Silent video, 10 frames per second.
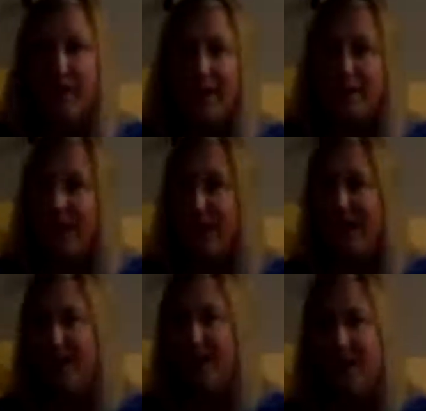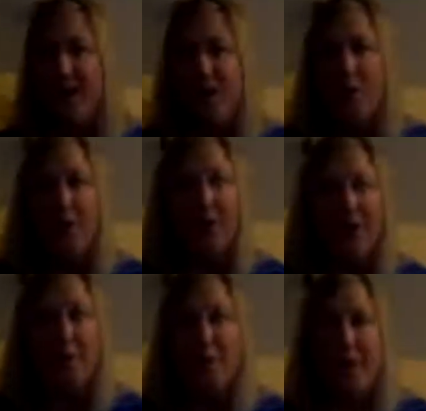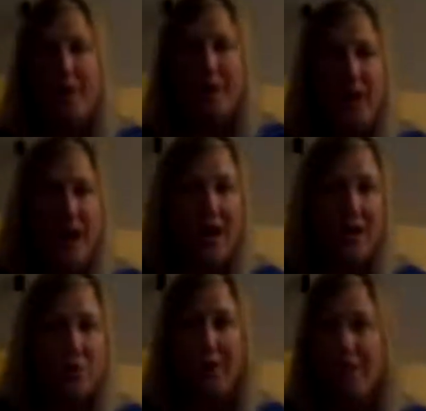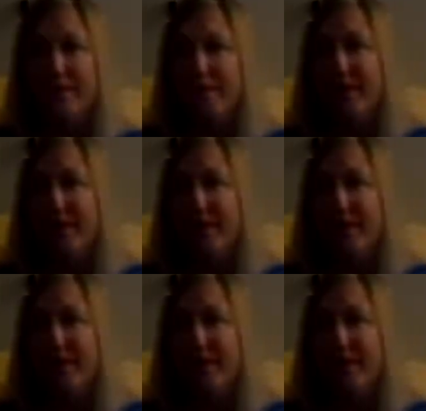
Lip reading: anxiety, worrying about a job, and,